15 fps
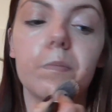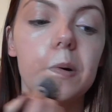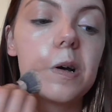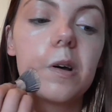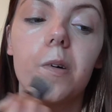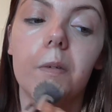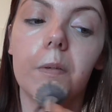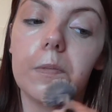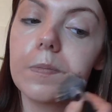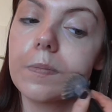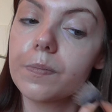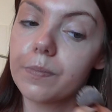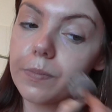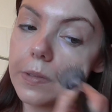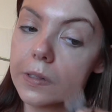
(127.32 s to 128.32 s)
but
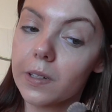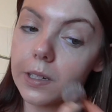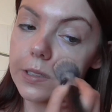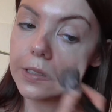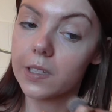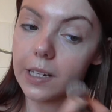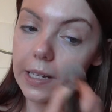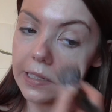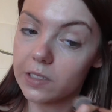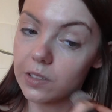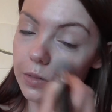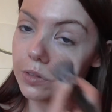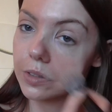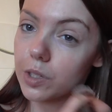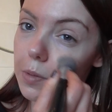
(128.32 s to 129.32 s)
actually
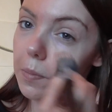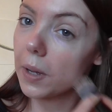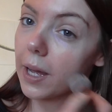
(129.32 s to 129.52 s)
it's not too